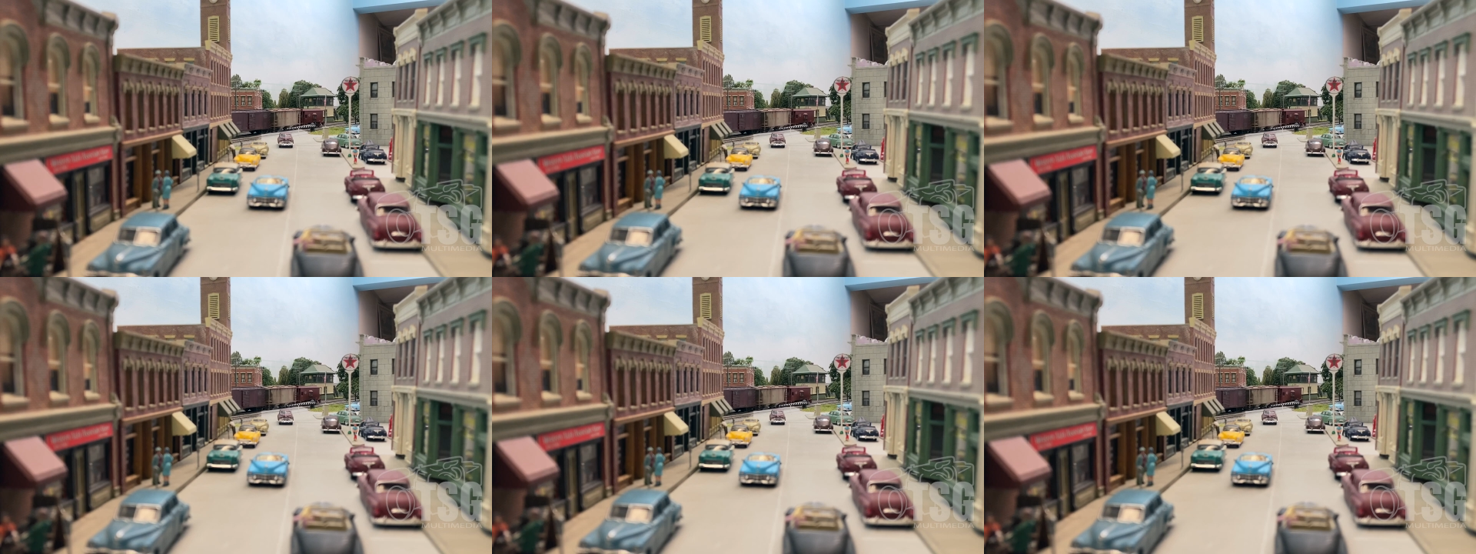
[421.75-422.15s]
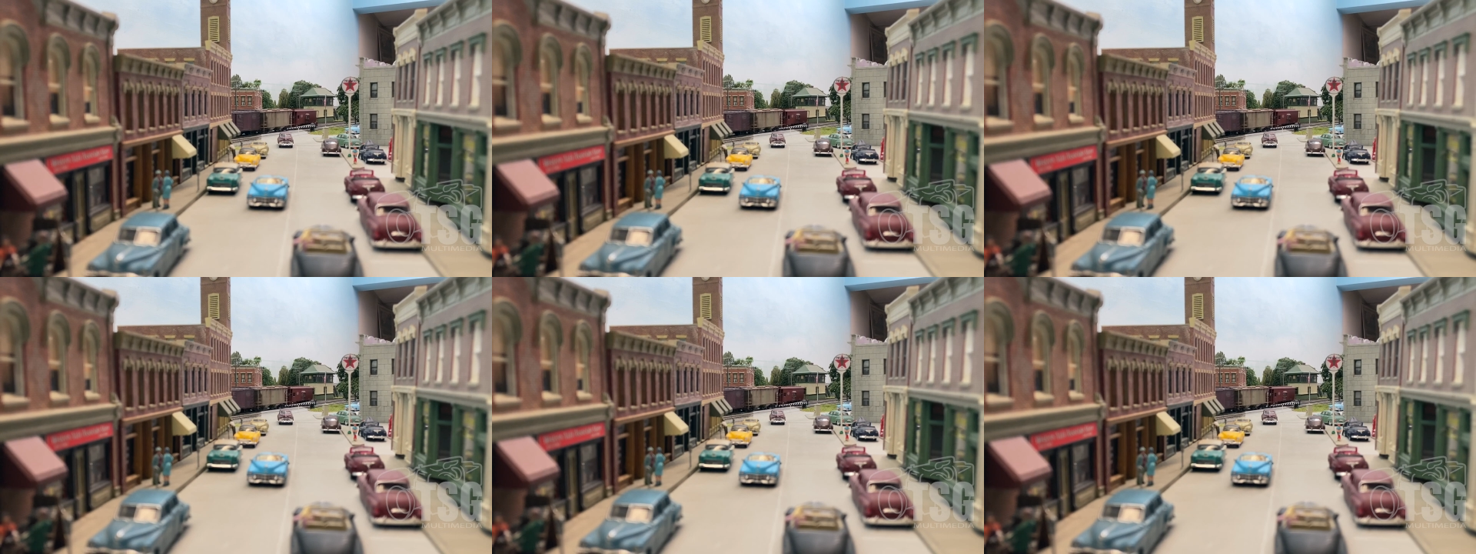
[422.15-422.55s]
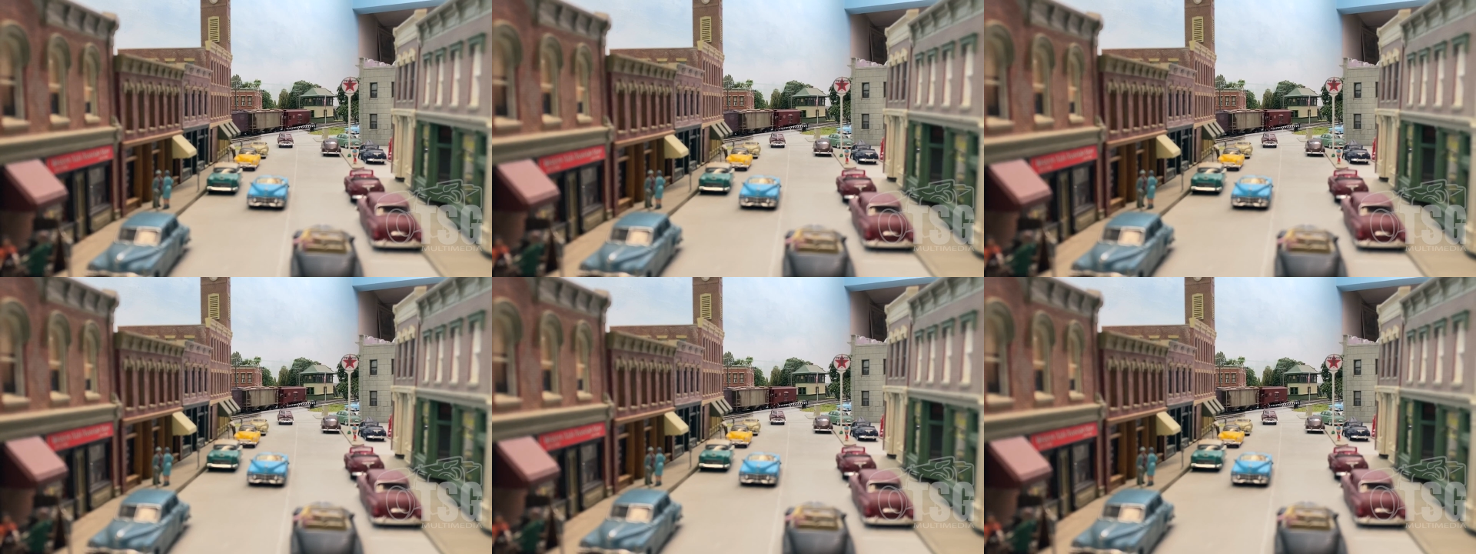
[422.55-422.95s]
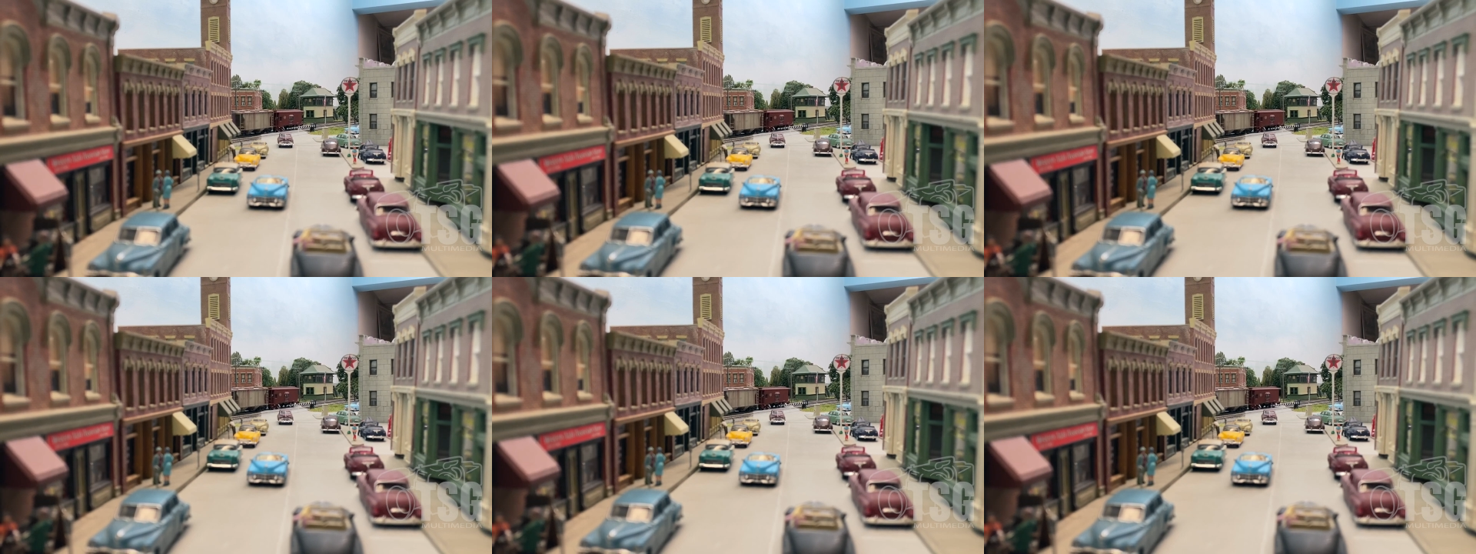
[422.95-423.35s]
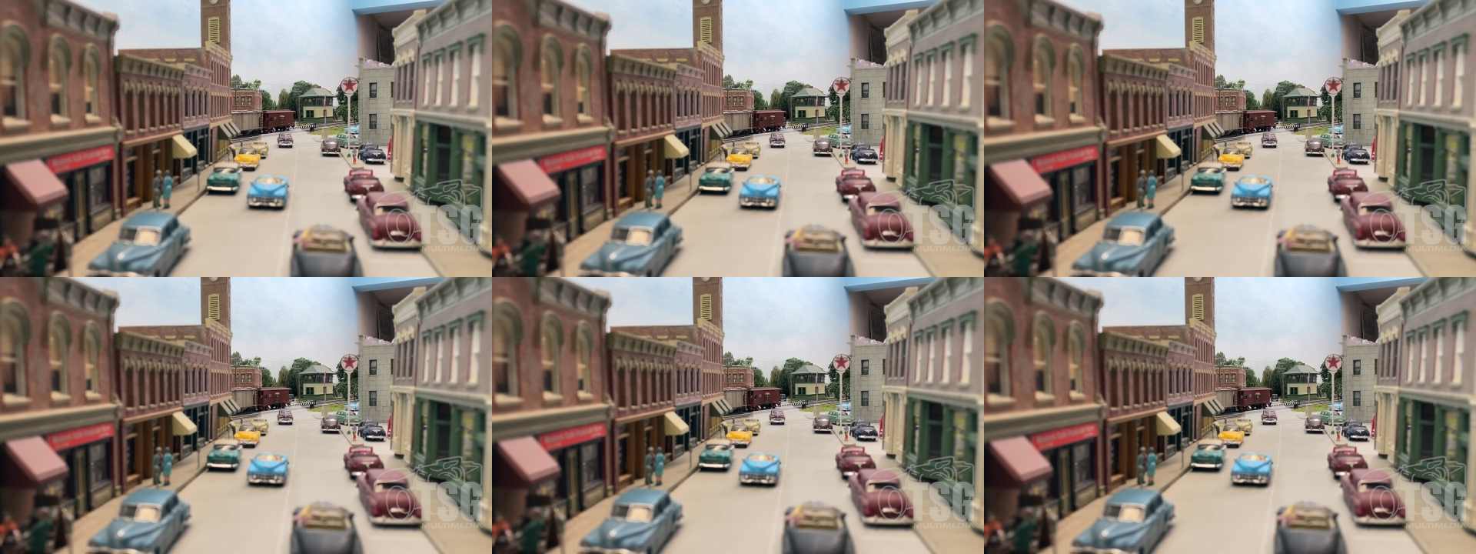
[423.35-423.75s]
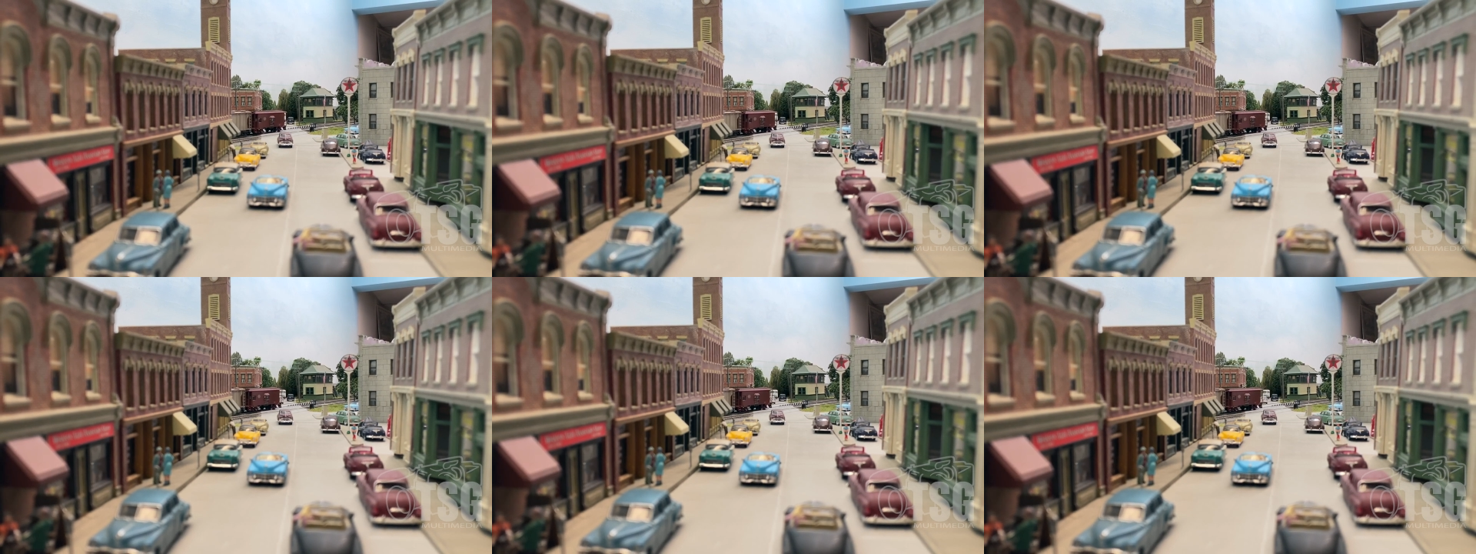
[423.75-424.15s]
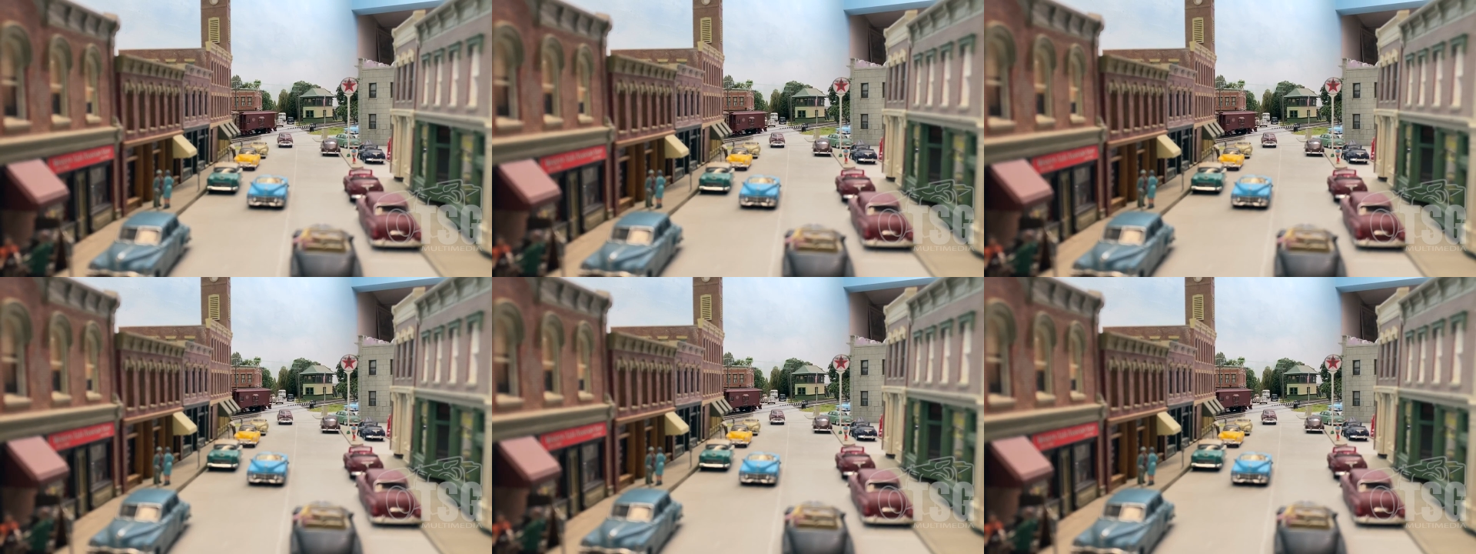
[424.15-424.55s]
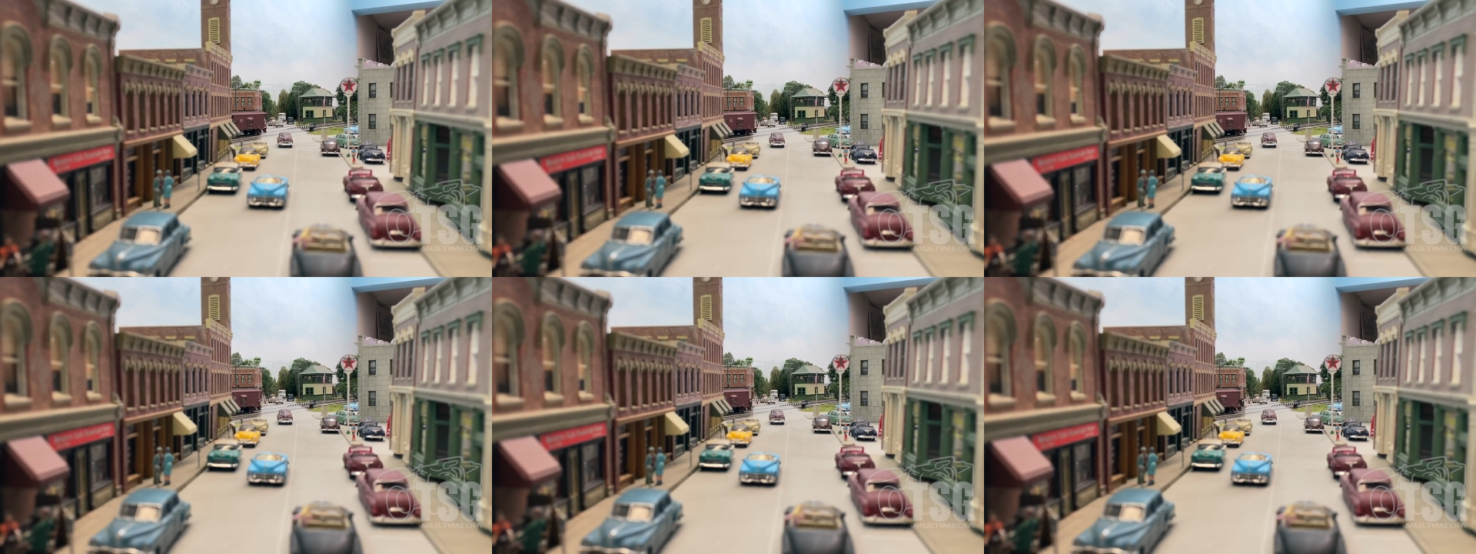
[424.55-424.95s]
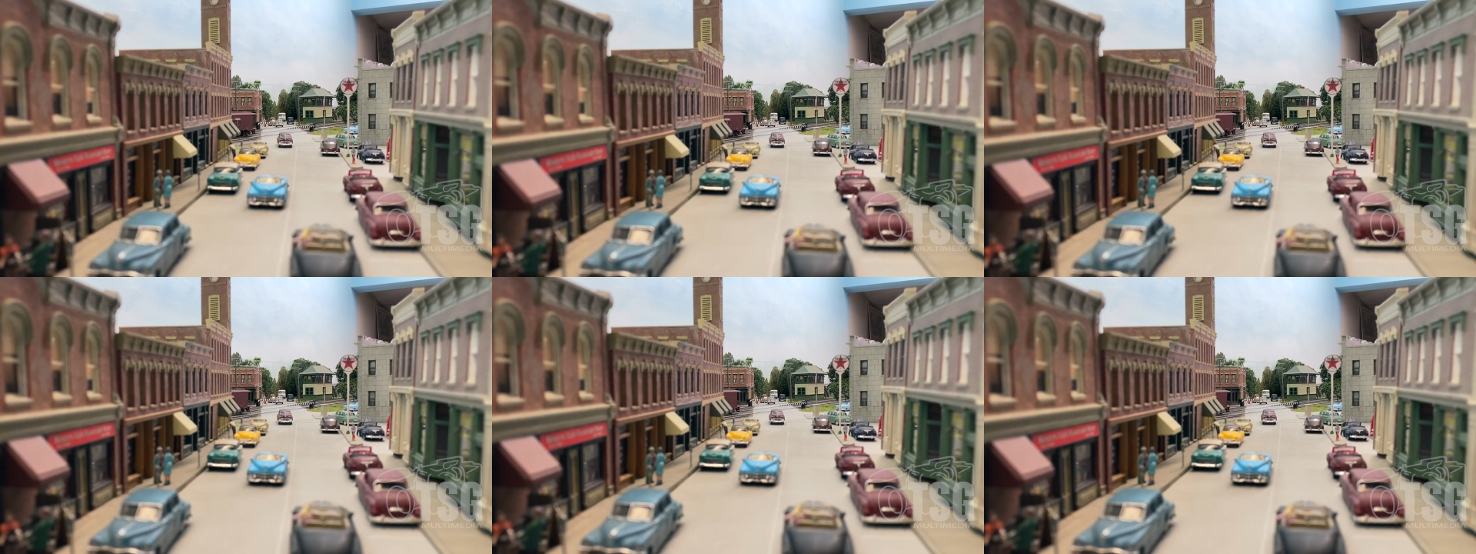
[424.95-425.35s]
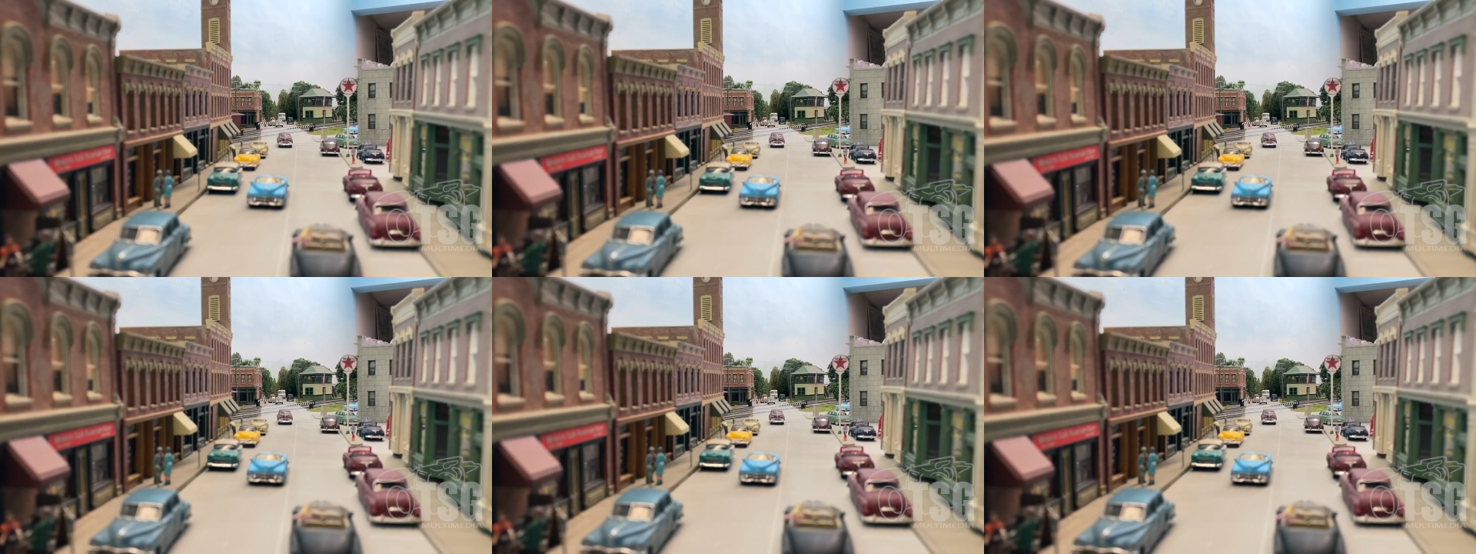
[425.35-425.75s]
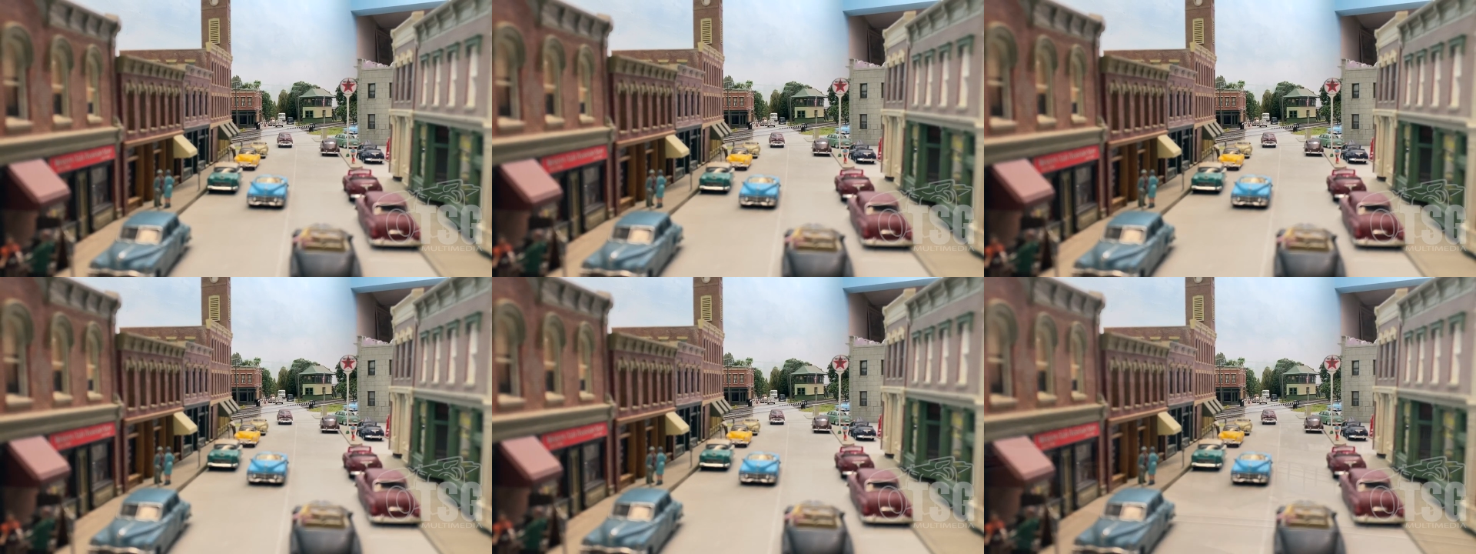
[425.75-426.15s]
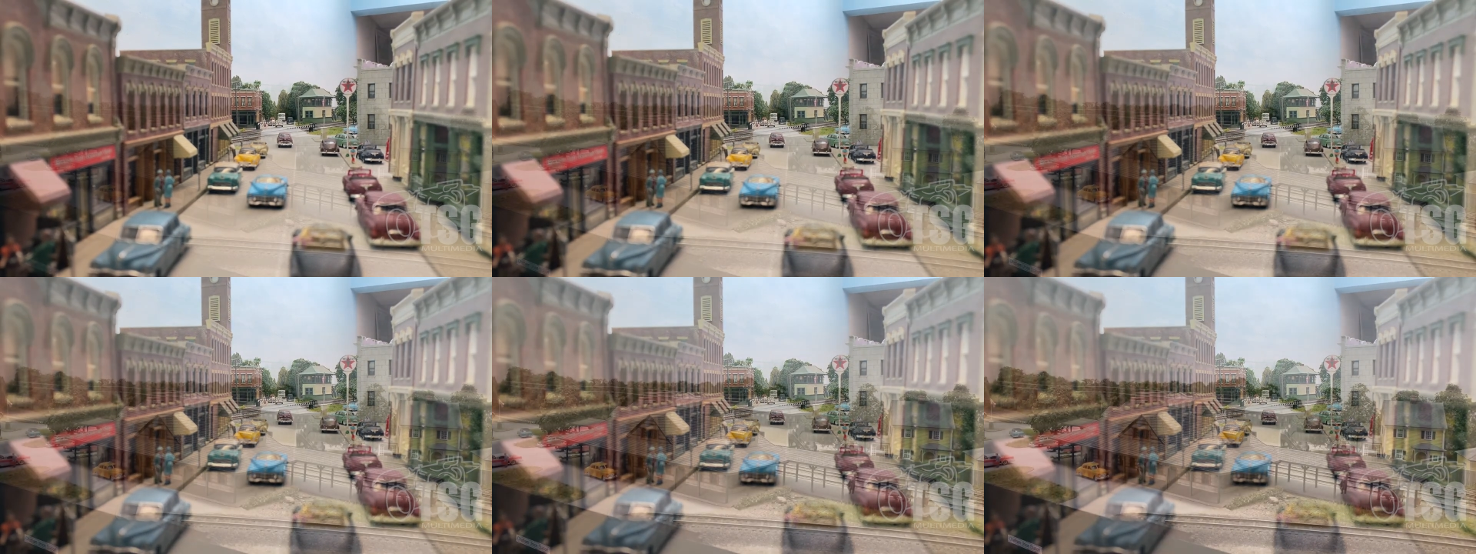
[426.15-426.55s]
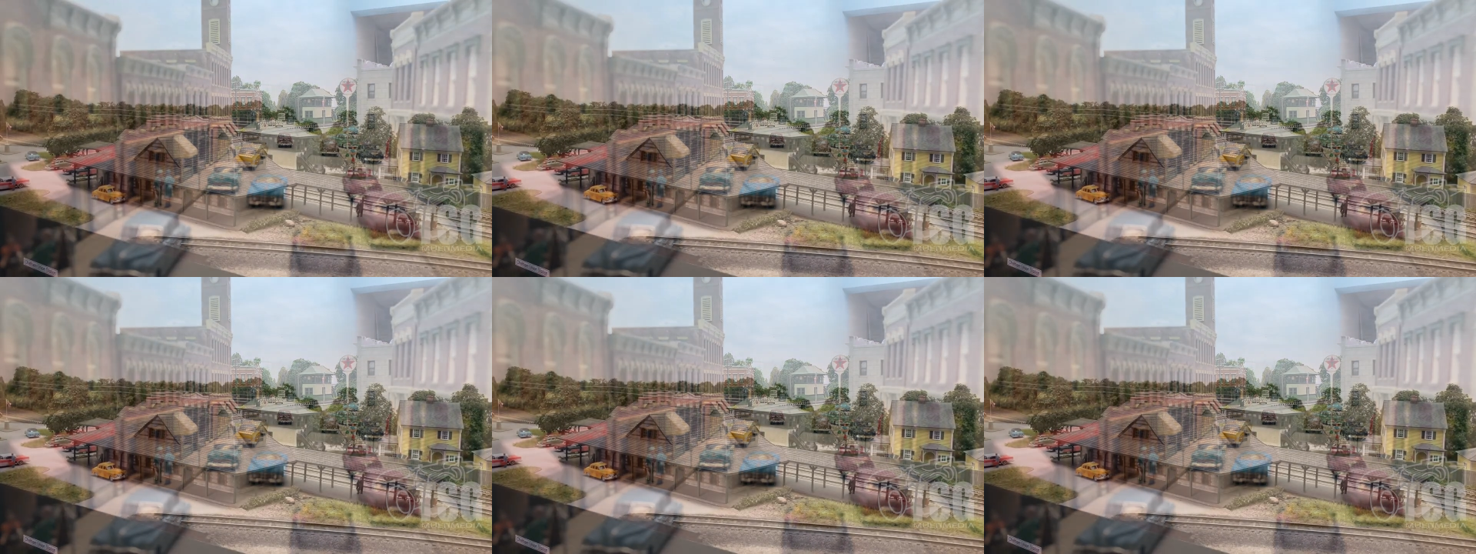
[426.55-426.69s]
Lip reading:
No face is visible, so there are no lips to read.